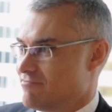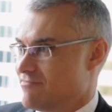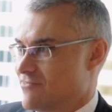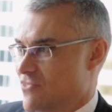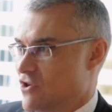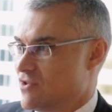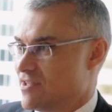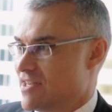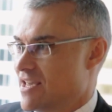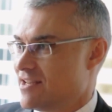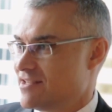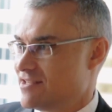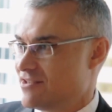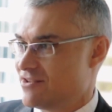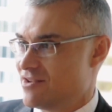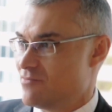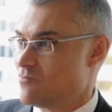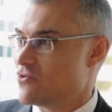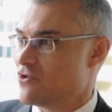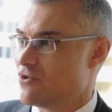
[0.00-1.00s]
use that to
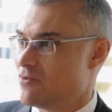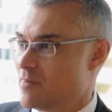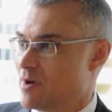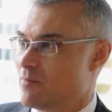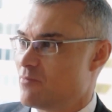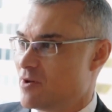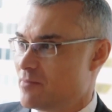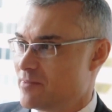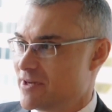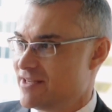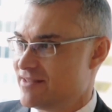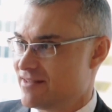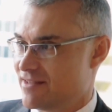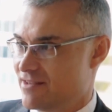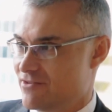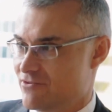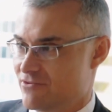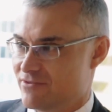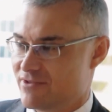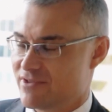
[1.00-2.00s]
improve my property
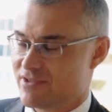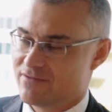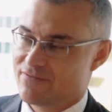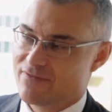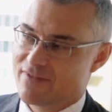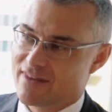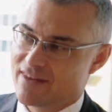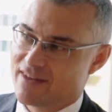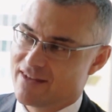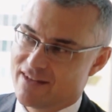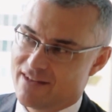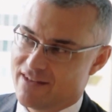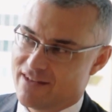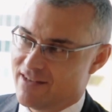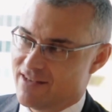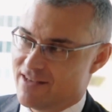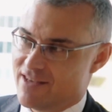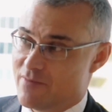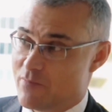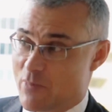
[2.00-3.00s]
skills.
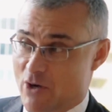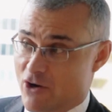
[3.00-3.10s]
But